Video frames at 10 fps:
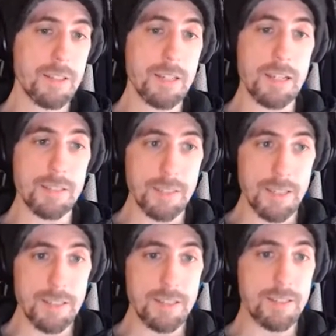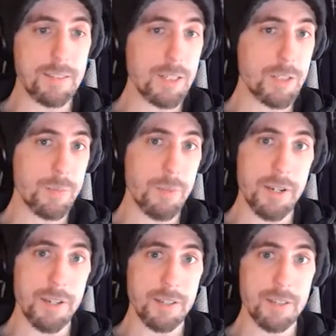that Kathleen Kennedy is actually
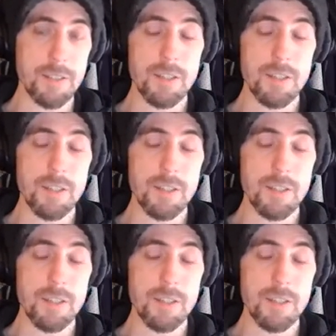behind